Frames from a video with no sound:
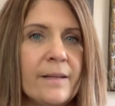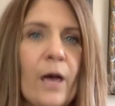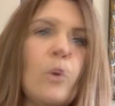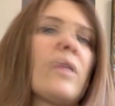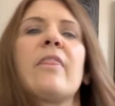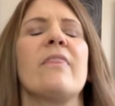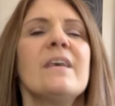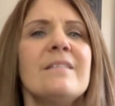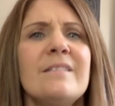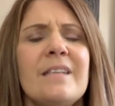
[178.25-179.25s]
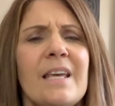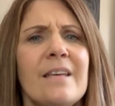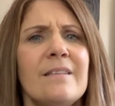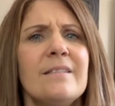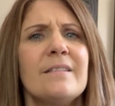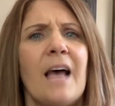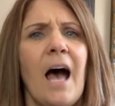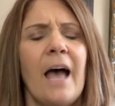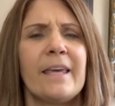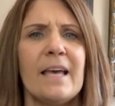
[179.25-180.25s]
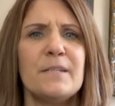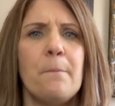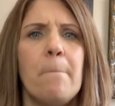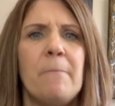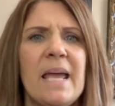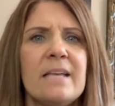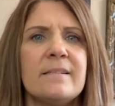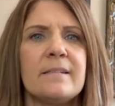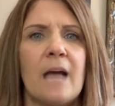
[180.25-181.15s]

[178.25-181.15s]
Now, this is, I guess, based